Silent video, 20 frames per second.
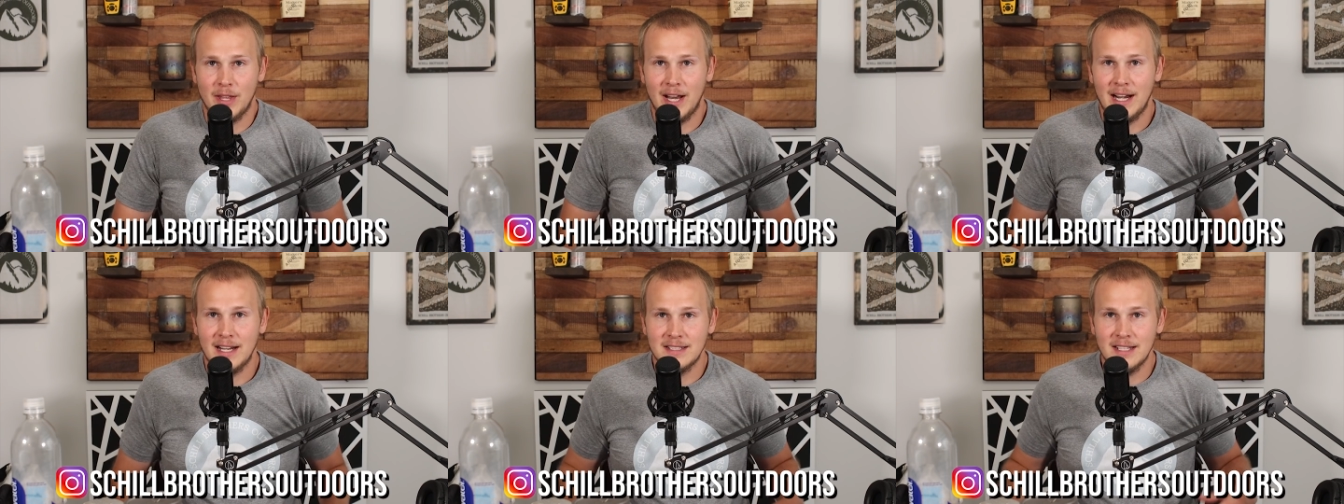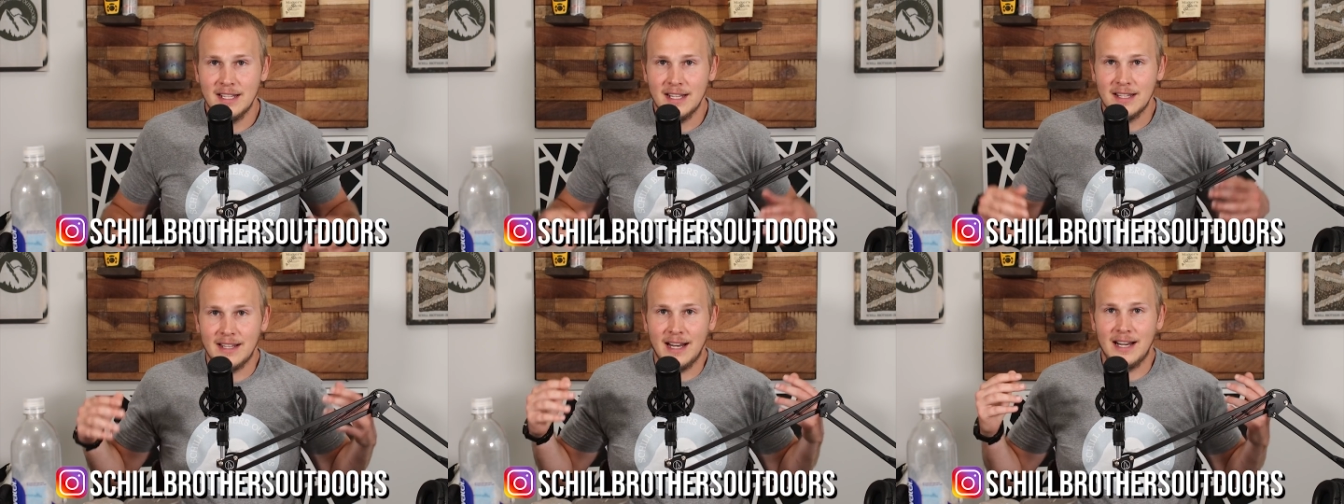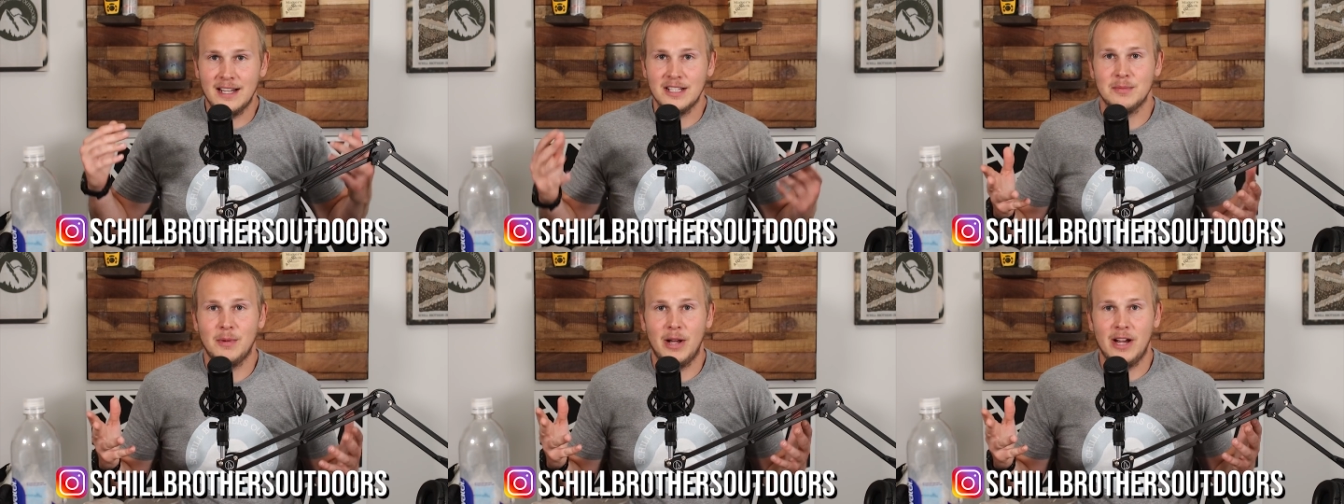So that is it.
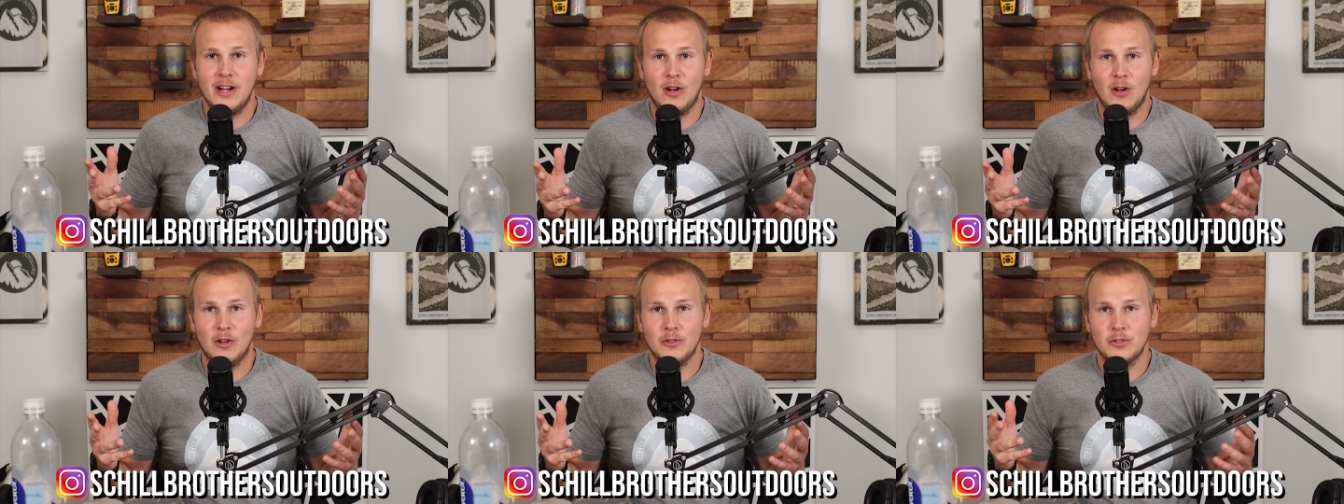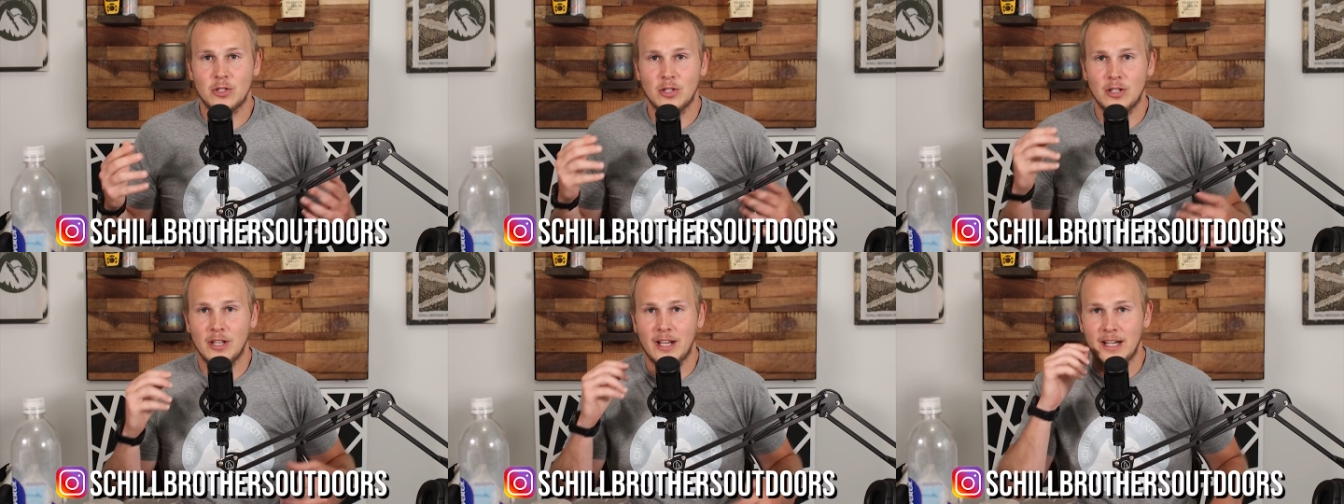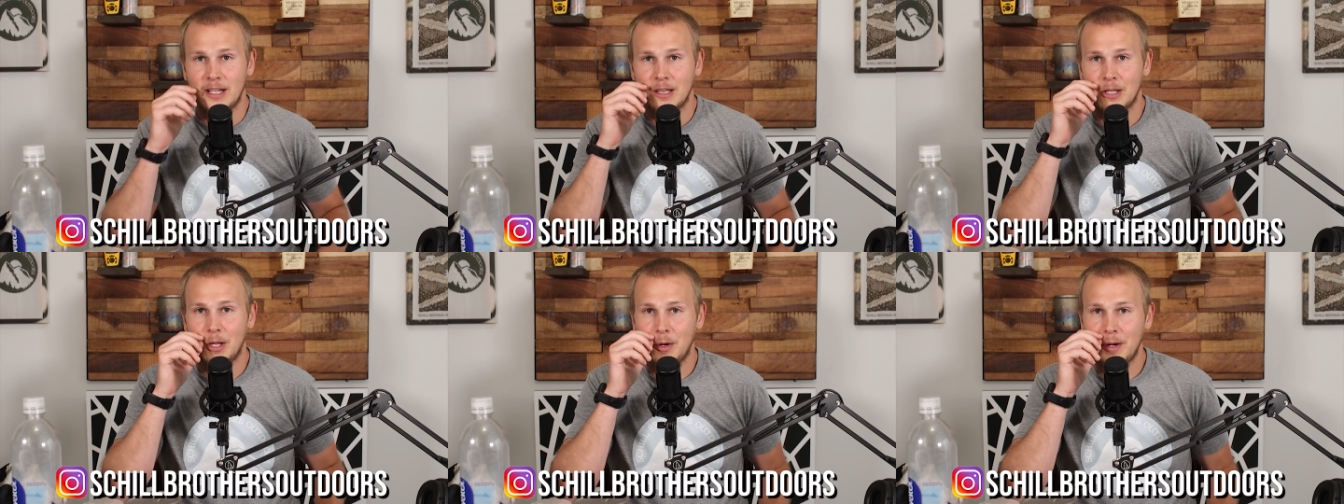That is my
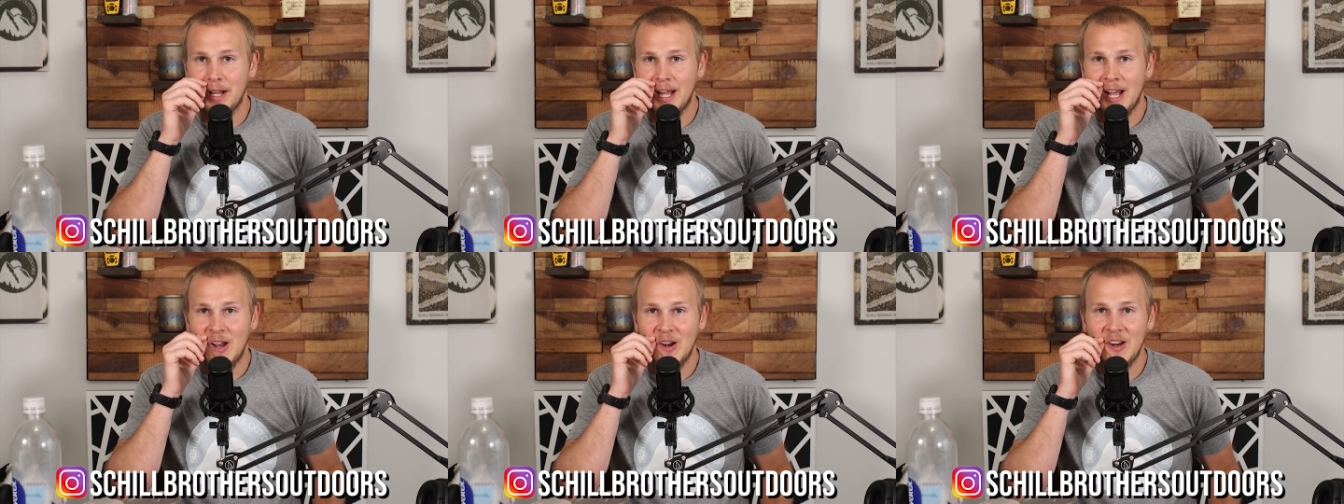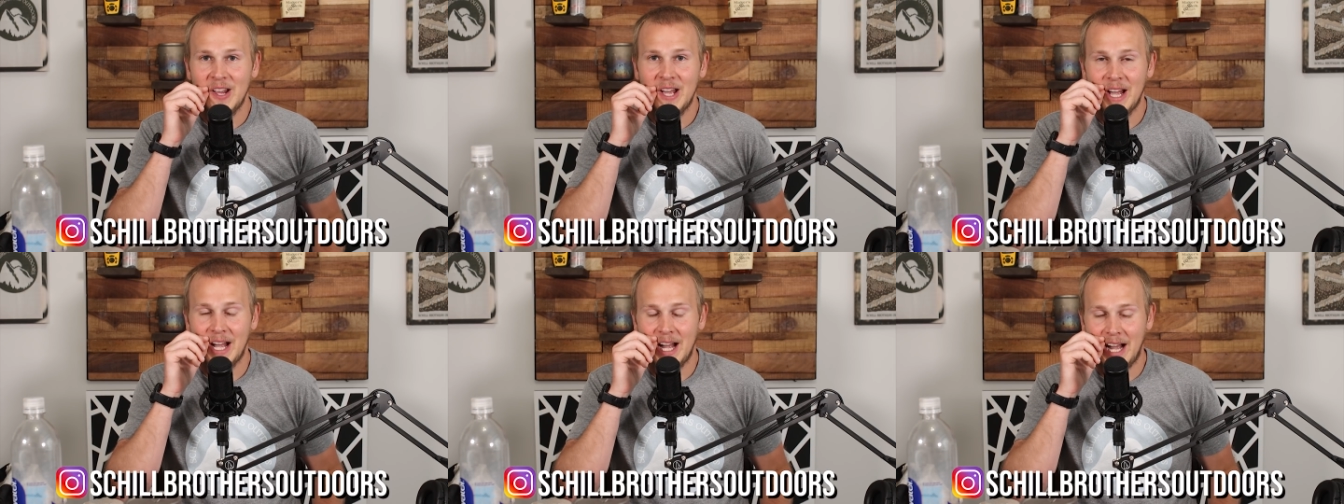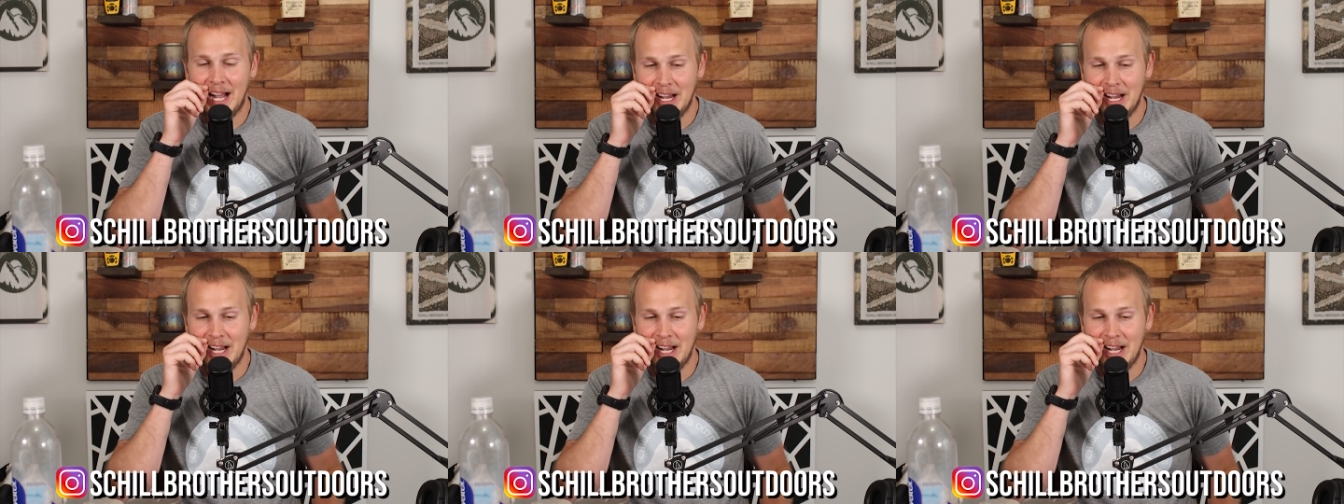ultralight loadout.